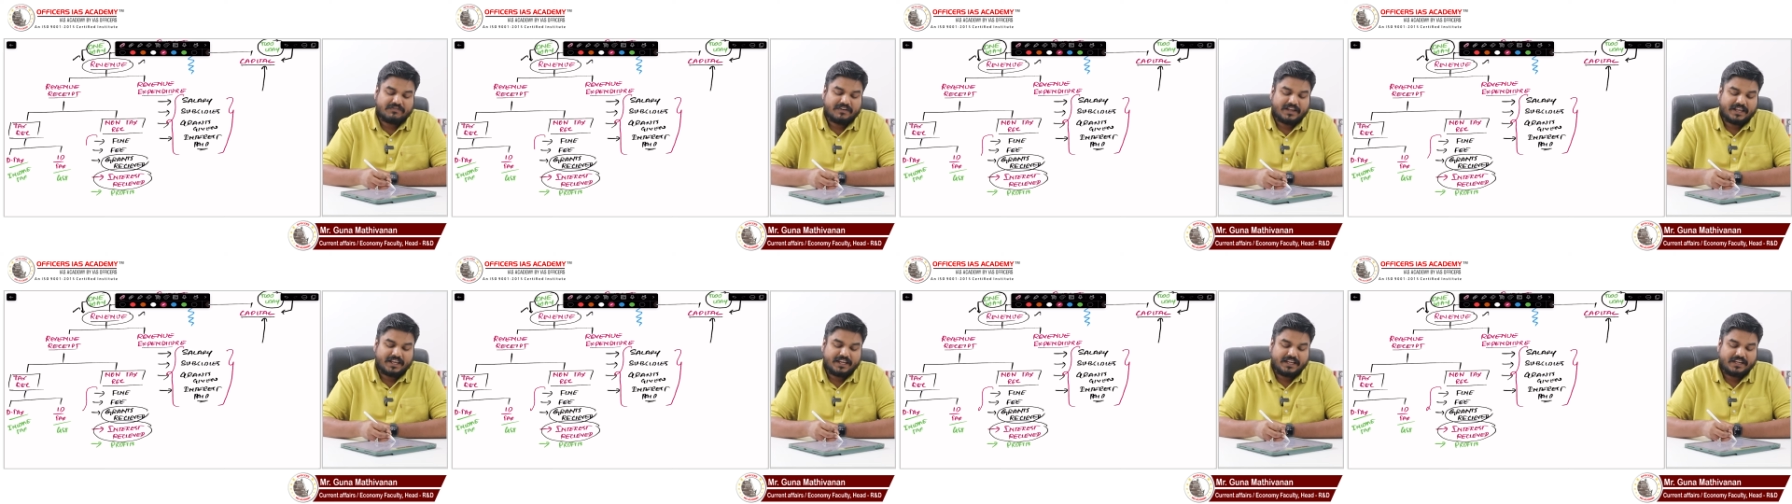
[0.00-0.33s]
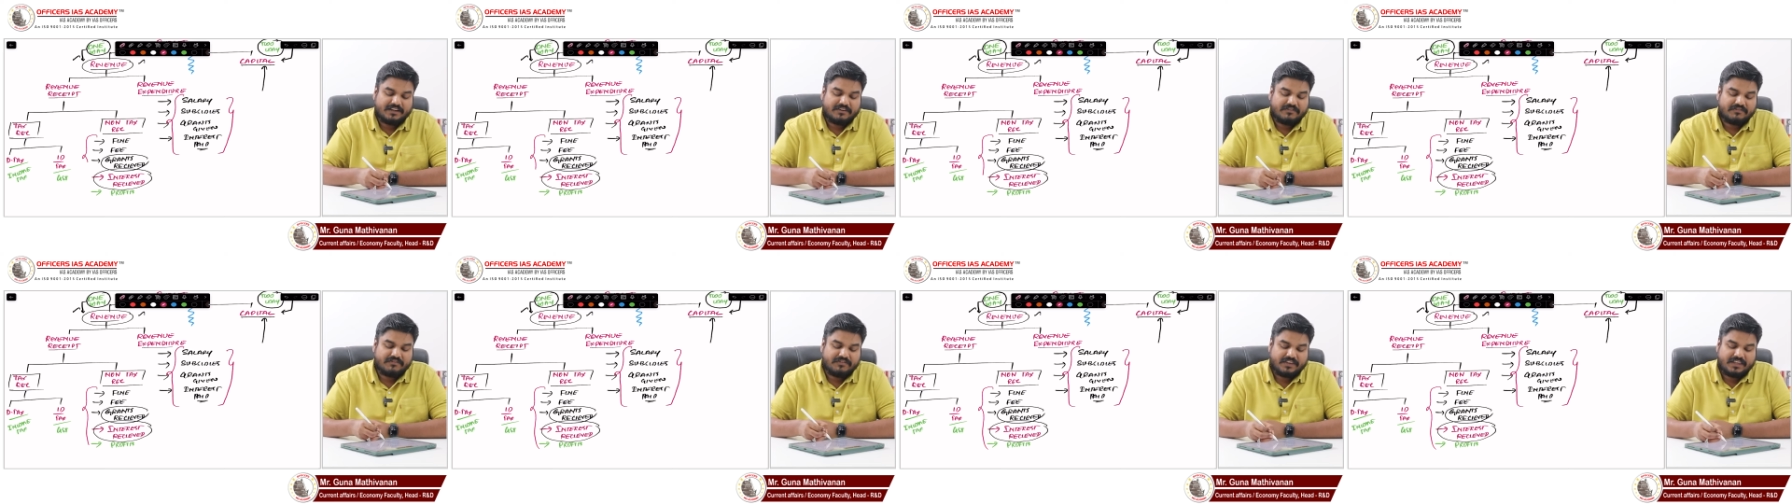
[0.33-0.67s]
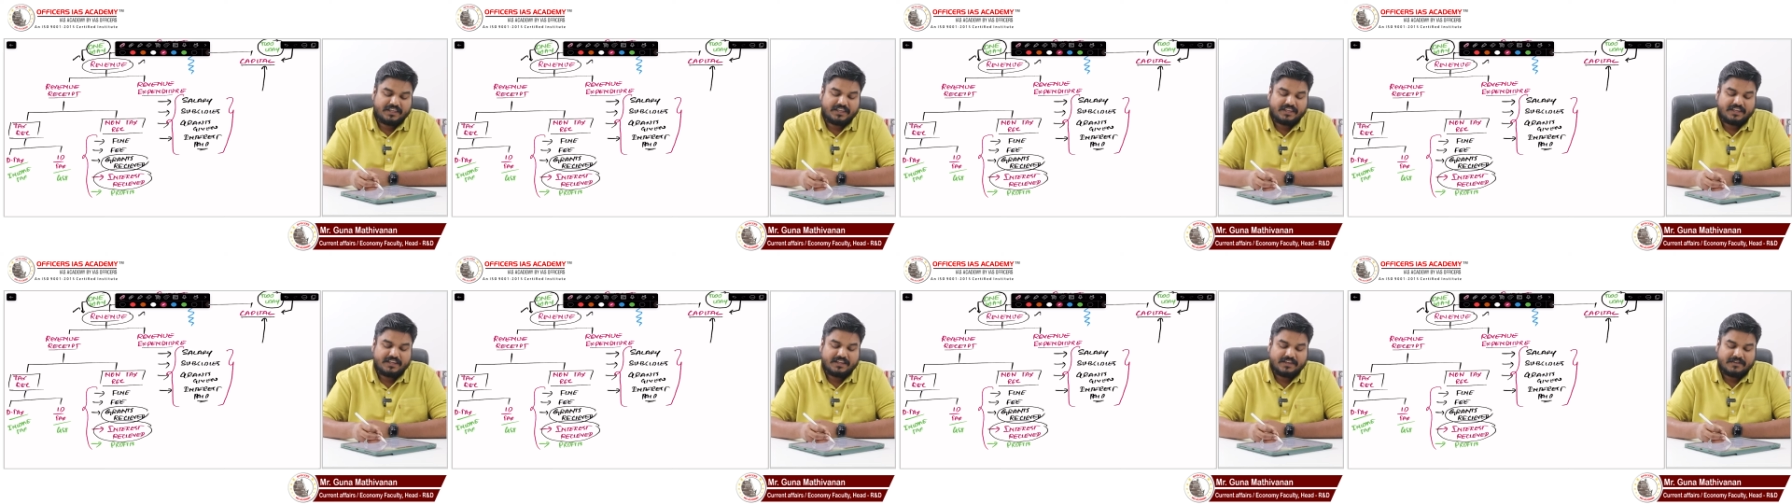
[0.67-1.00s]
fine,
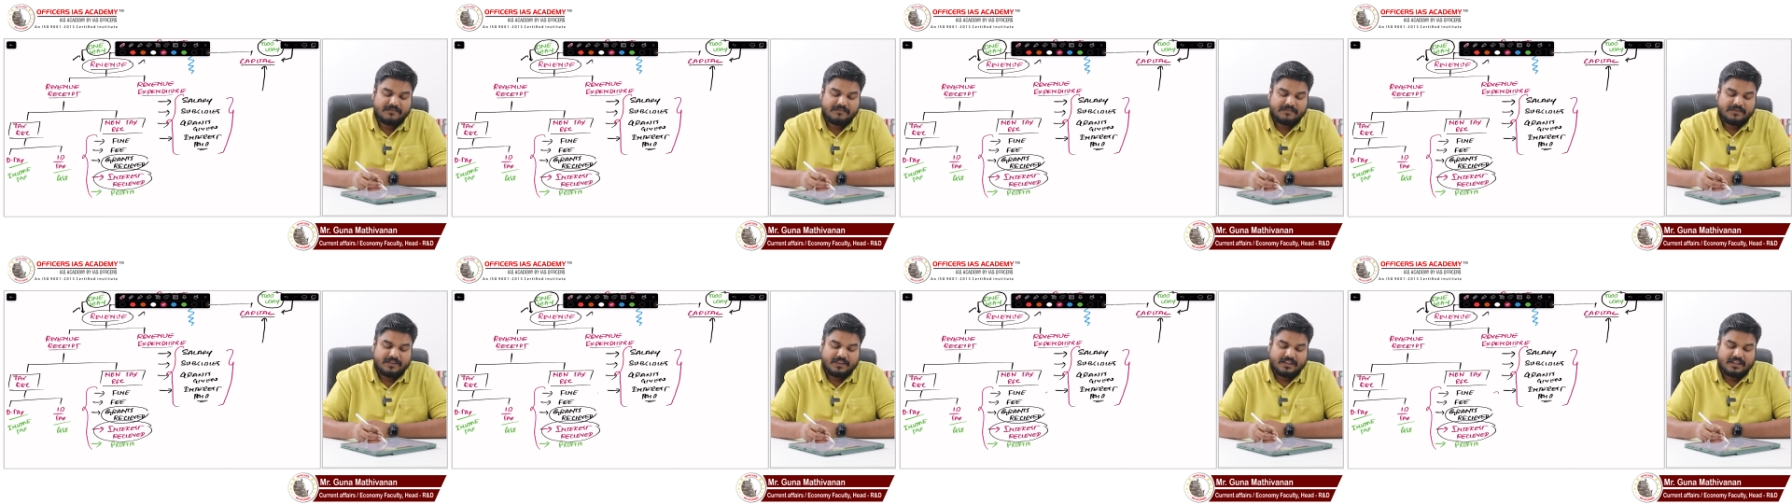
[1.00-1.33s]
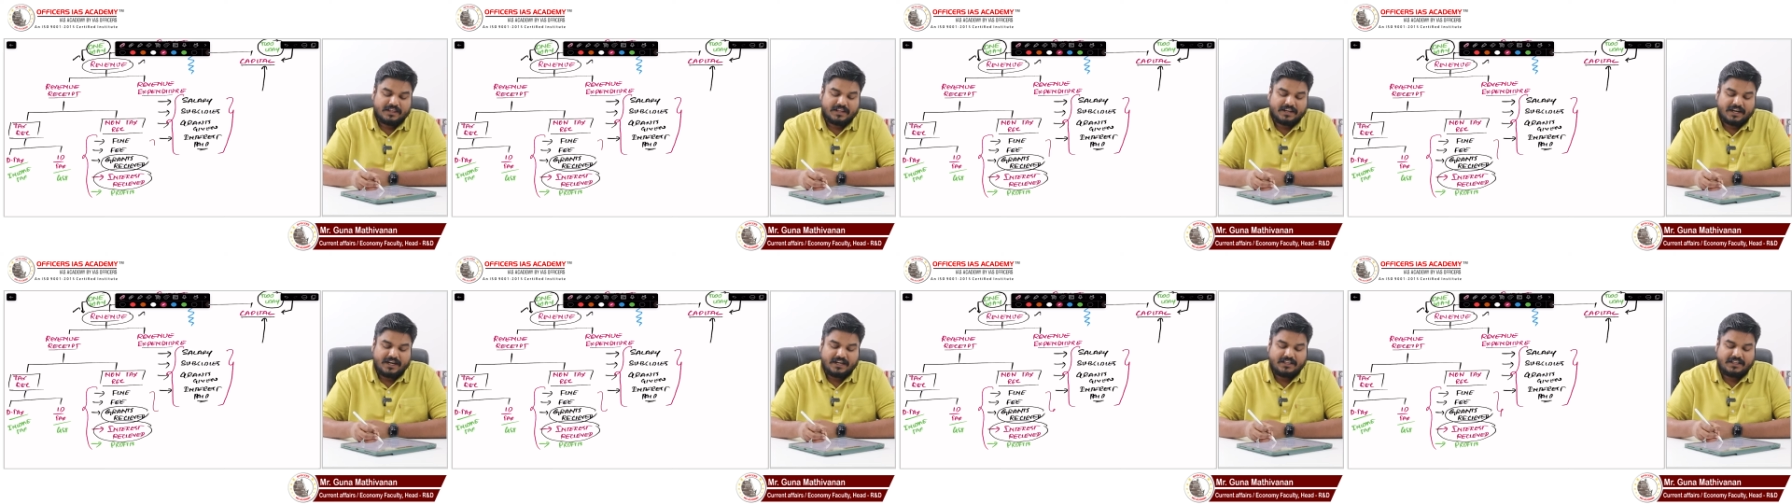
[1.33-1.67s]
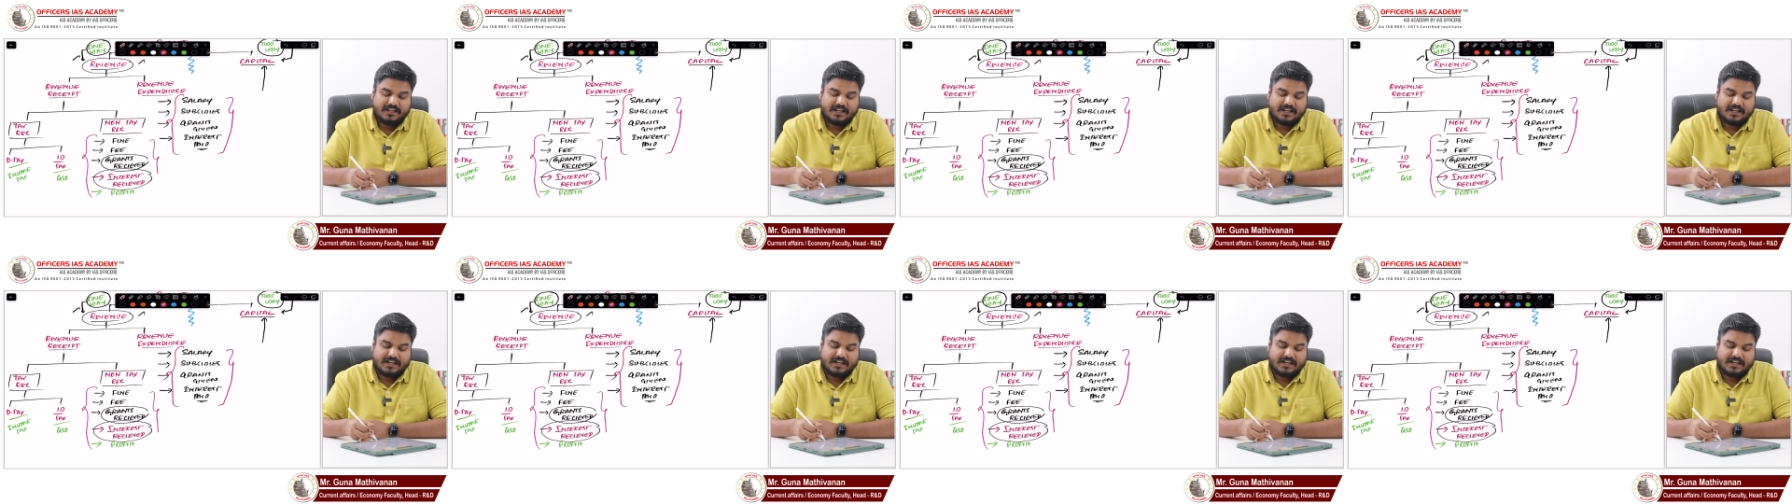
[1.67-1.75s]
fee, right?